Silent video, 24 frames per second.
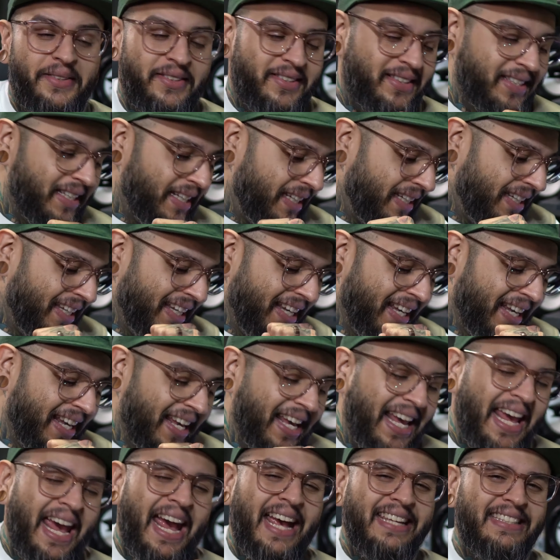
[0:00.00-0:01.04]
See,
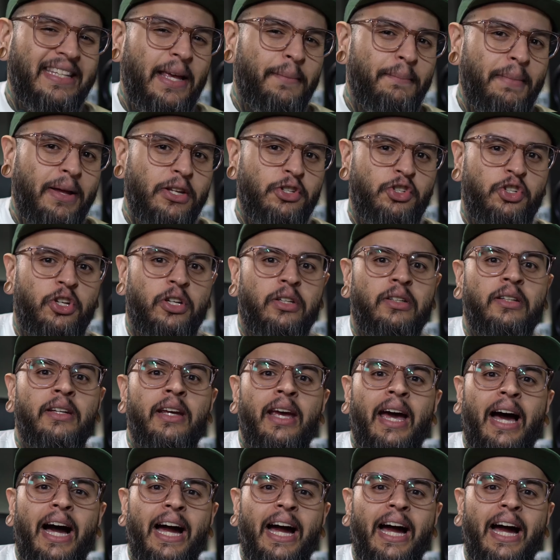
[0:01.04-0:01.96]
as I mentioned,